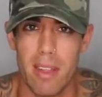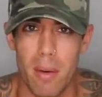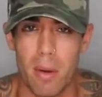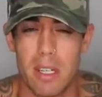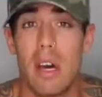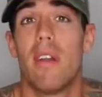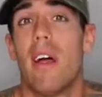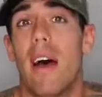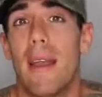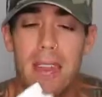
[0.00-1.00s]
That works out a
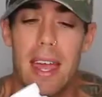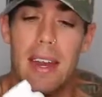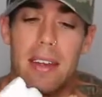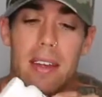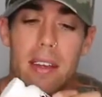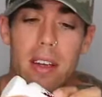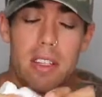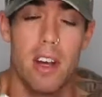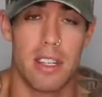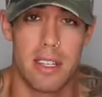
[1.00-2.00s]
lot and
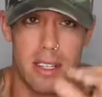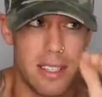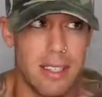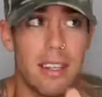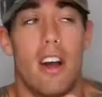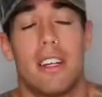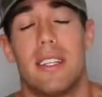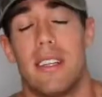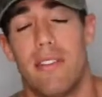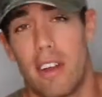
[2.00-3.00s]
is
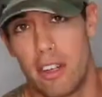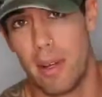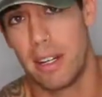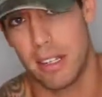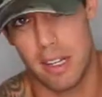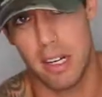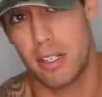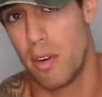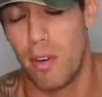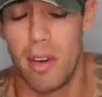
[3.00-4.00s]
constantly fluctuating
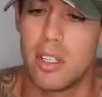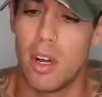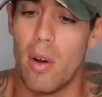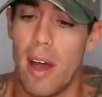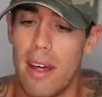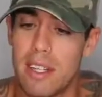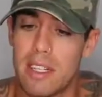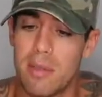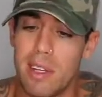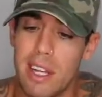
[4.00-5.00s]
testosterone. So
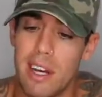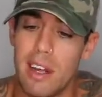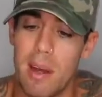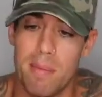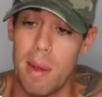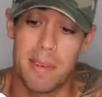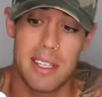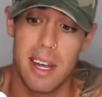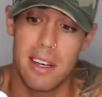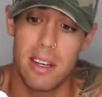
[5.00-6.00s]
this is really gonna, I'm
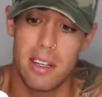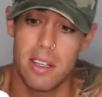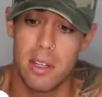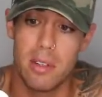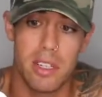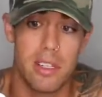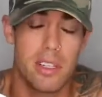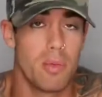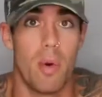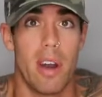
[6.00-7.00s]
excited to use it. It's
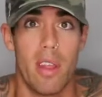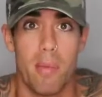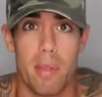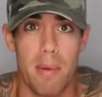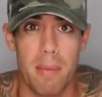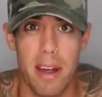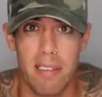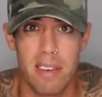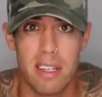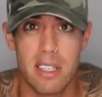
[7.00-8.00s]
just one of them with my
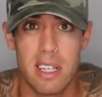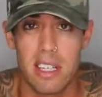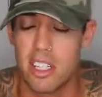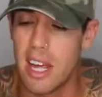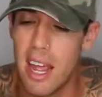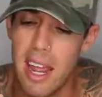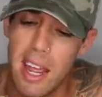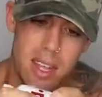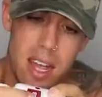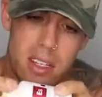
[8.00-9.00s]
breakfast each
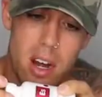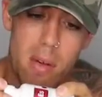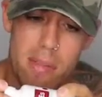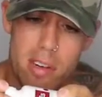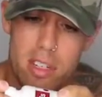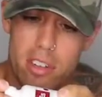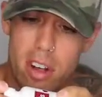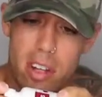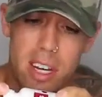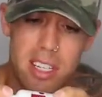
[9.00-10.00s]
day. Yeah, it's got
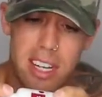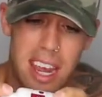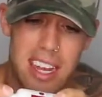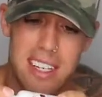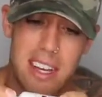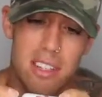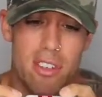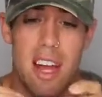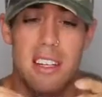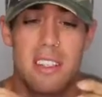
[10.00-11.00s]
resveratrol in it. It's like
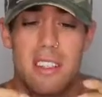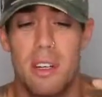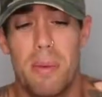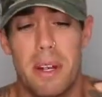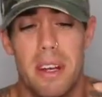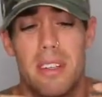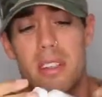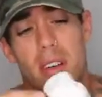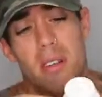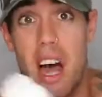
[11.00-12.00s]
anti-stress, super good.
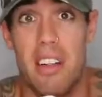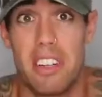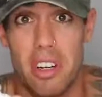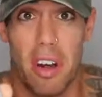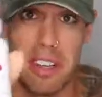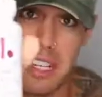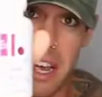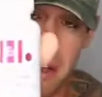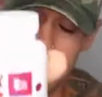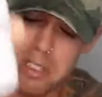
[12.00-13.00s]
So I'll let you know how this
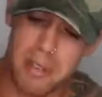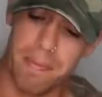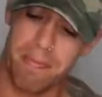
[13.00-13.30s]
guy goes.